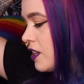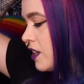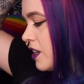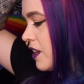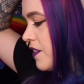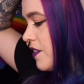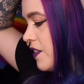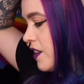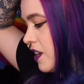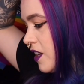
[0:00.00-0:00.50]

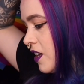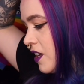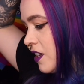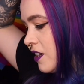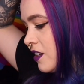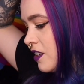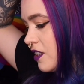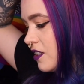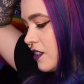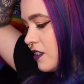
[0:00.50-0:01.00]
and
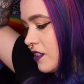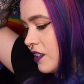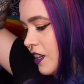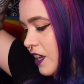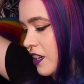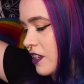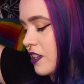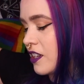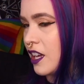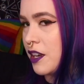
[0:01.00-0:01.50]
then
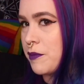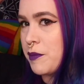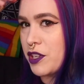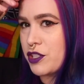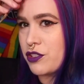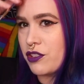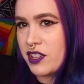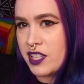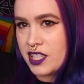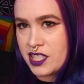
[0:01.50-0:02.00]
like kind of make
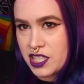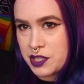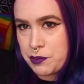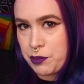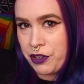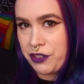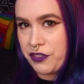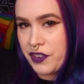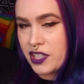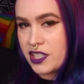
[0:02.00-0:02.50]
sure this is
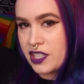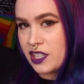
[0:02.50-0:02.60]
perfect,